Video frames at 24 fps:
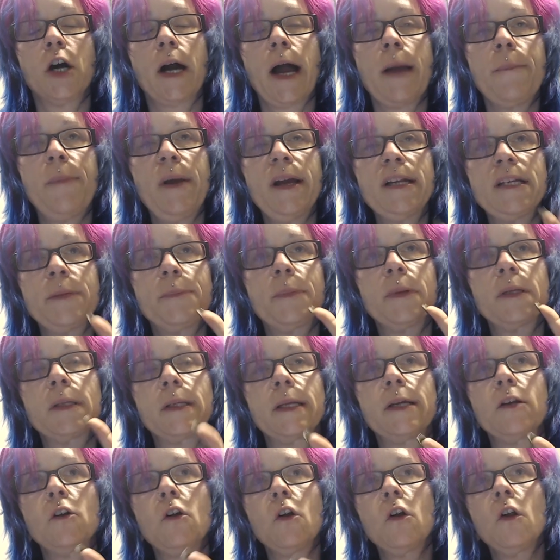I picked up a
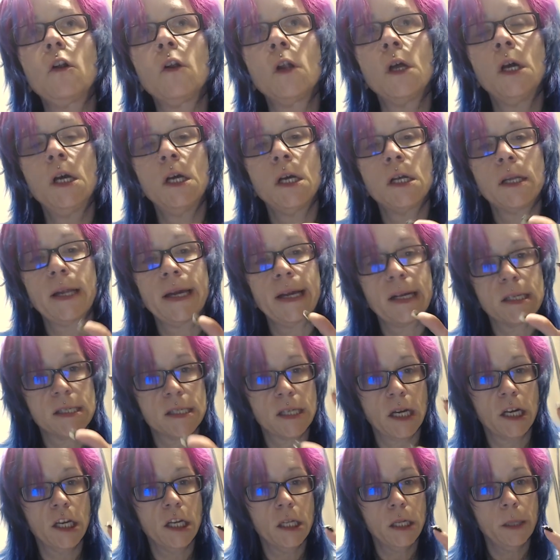little like
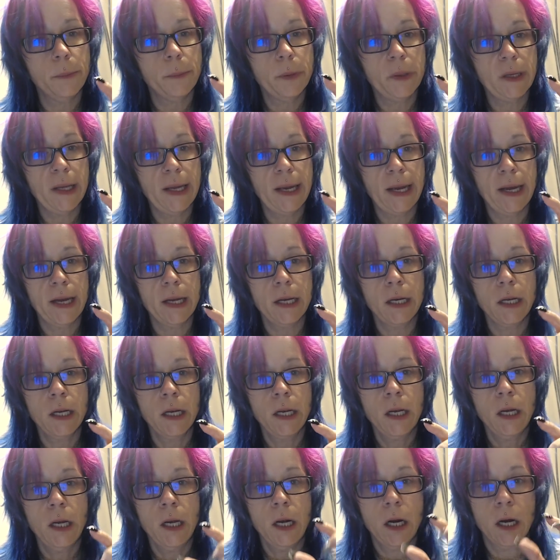succulent plant,
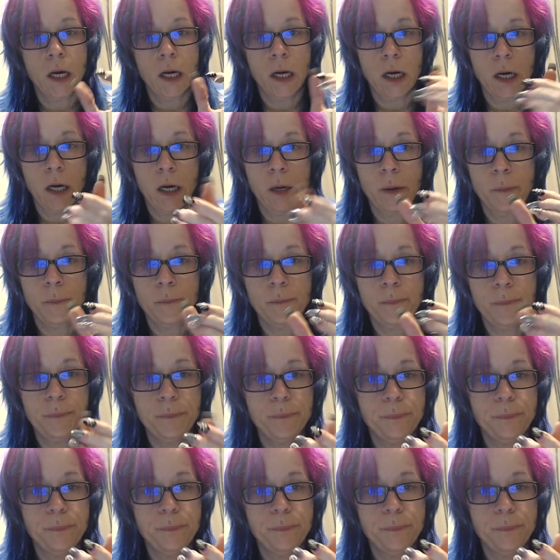um,